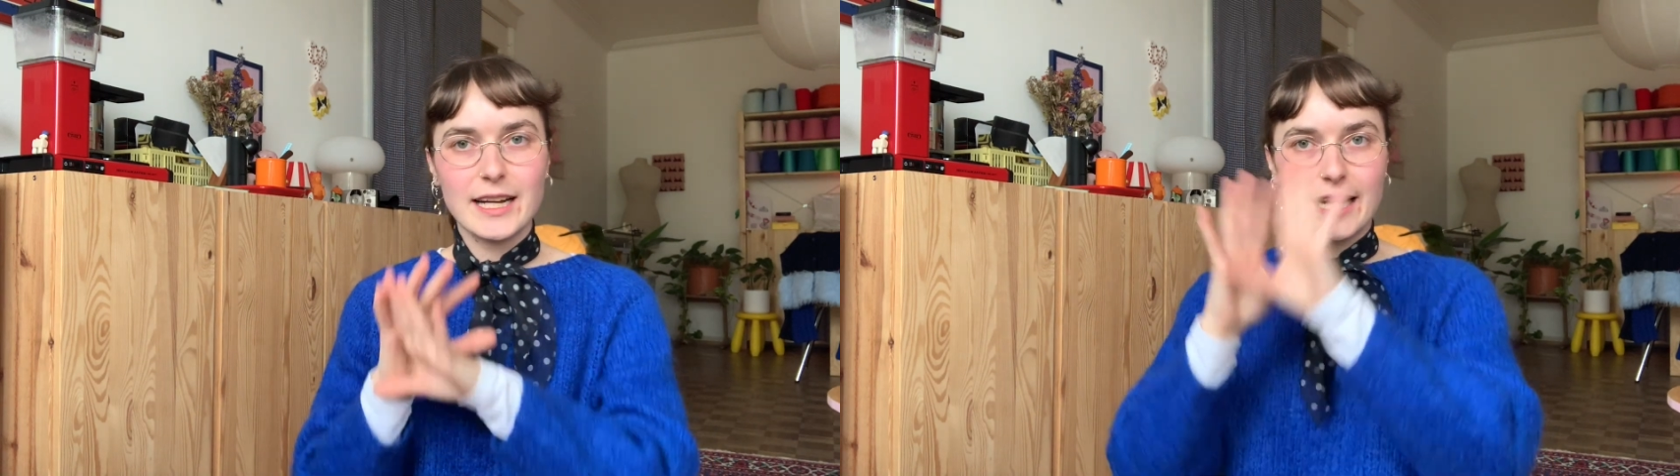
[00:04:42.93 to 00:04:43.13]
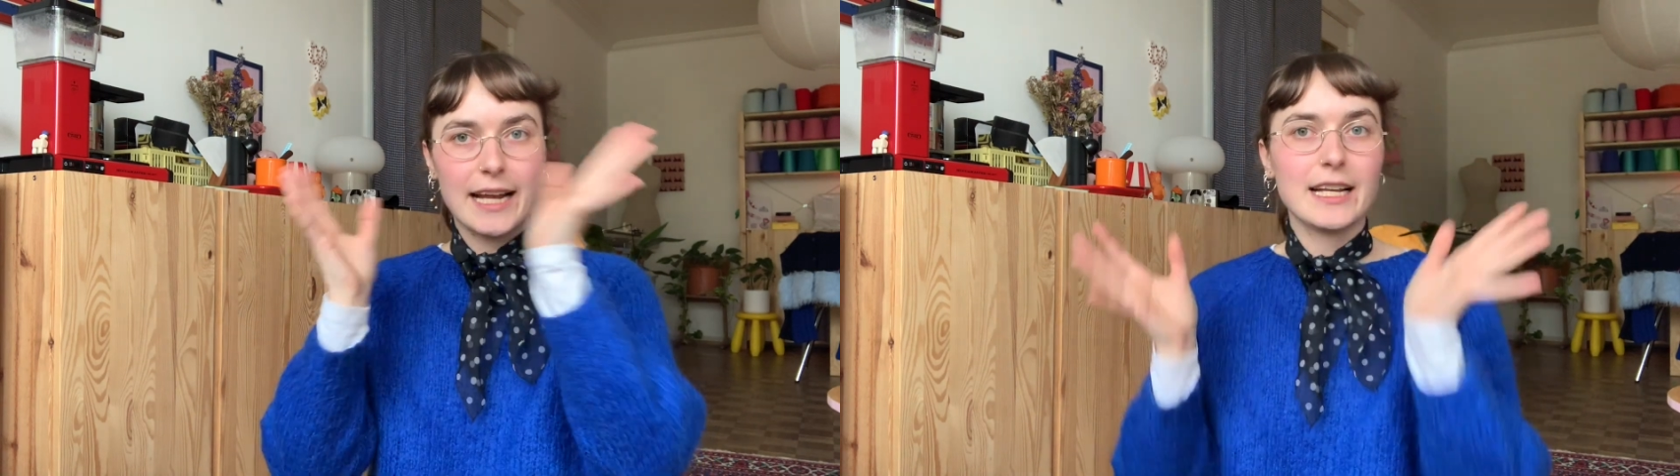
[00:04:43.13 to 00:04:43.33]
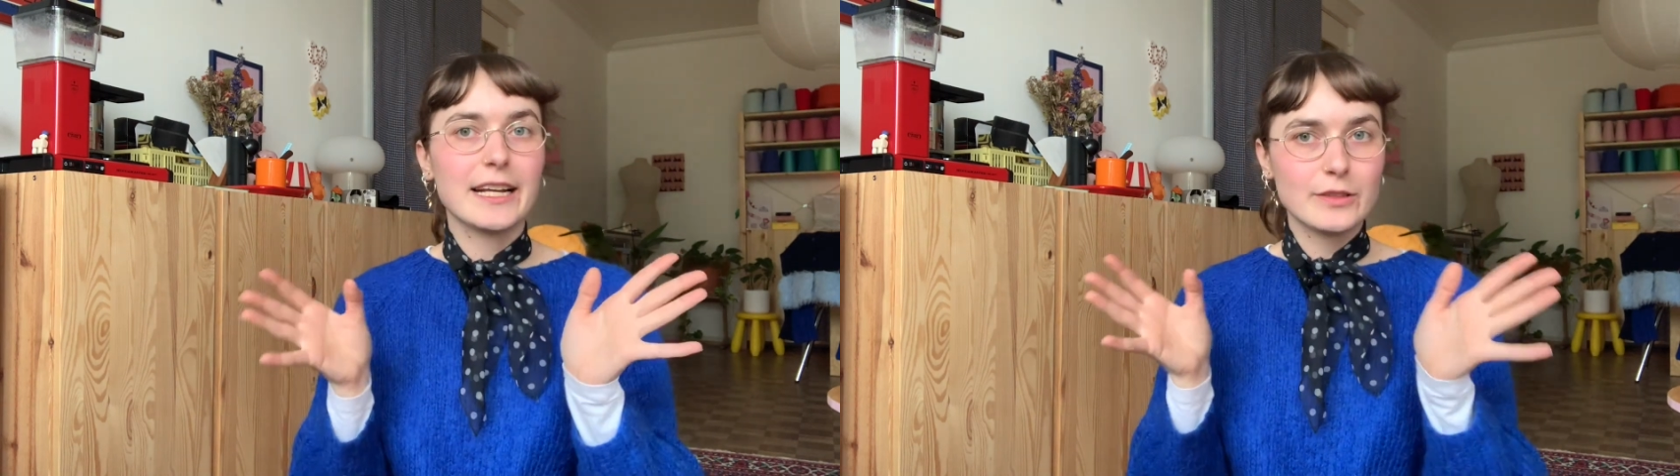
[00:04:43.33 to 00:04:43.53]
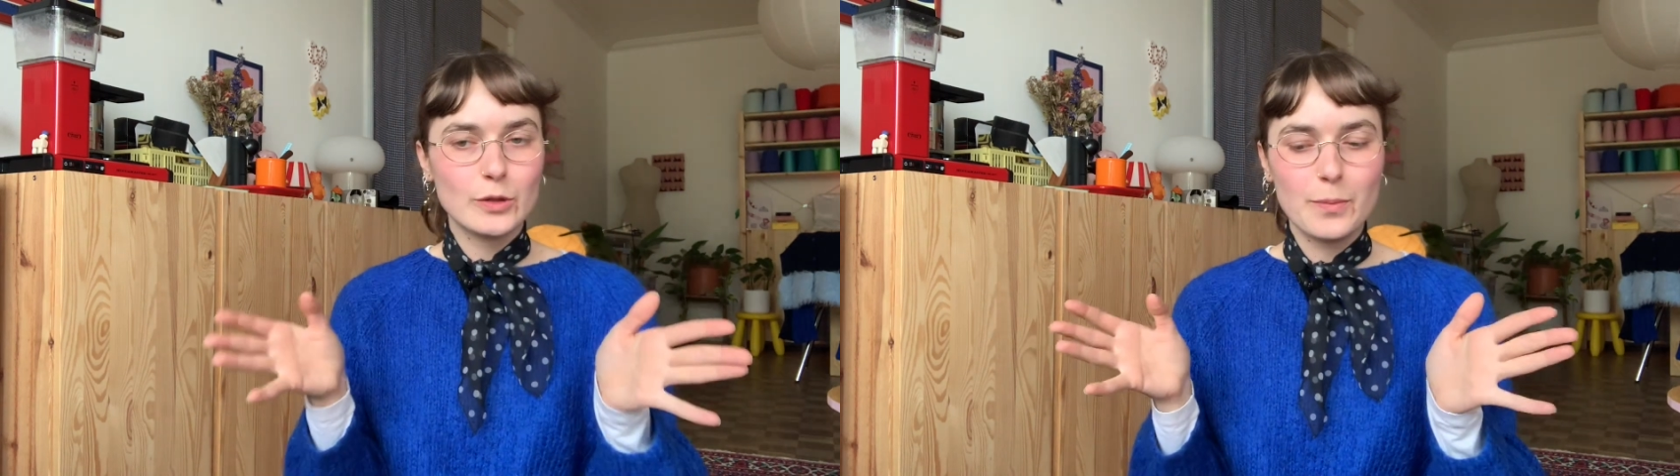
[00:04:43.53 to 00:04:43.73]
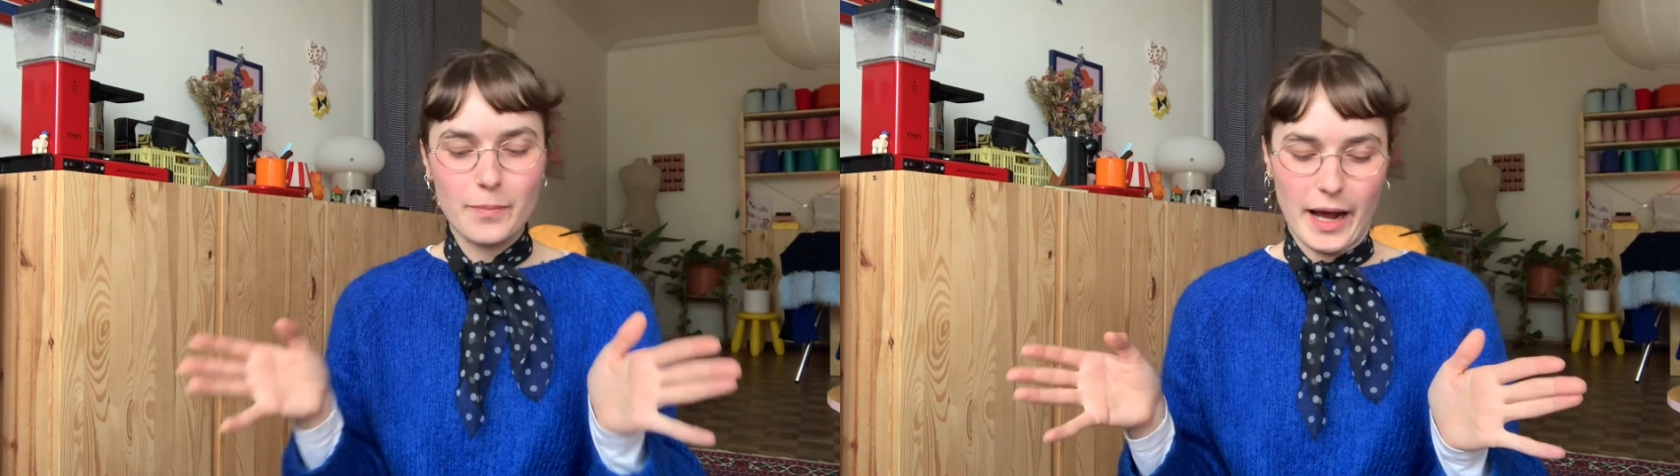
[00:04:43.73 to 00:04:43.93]
Like, I like to
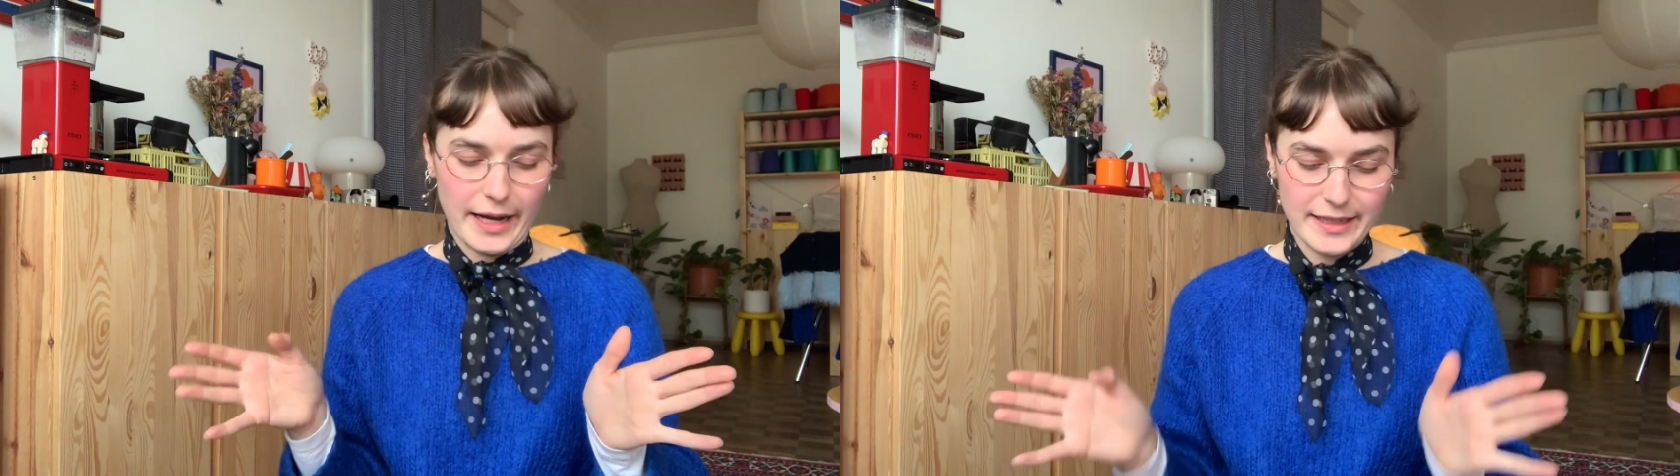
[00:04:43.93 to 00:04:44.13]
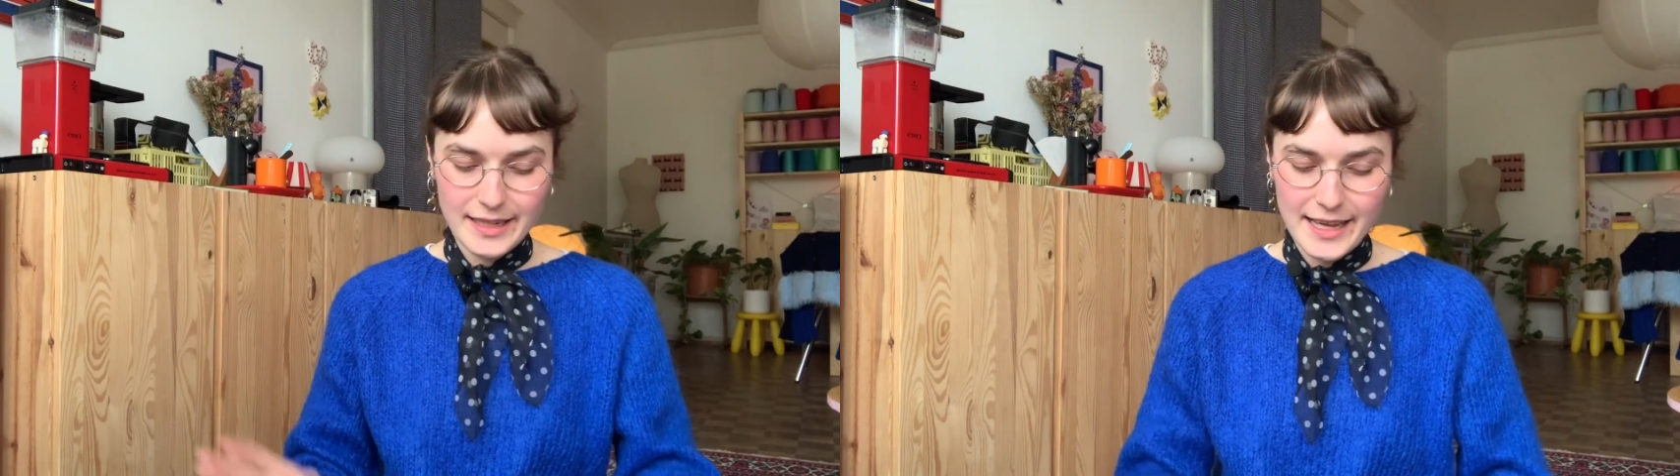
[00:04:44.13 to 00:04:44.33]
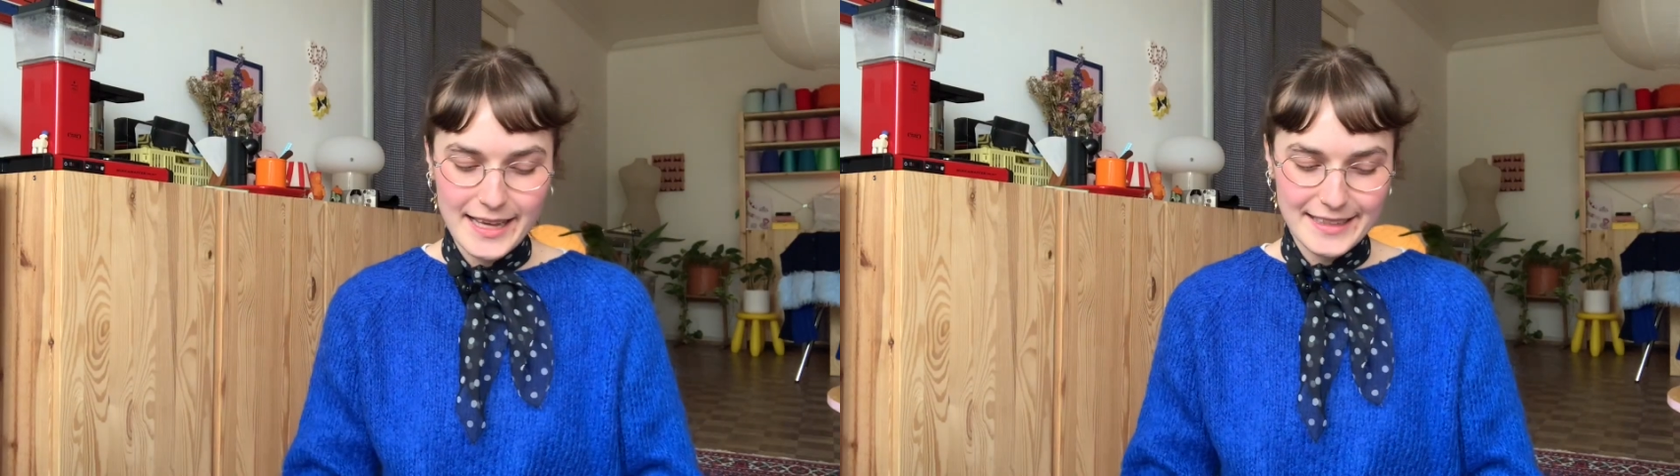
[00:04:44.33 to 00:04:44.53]
combine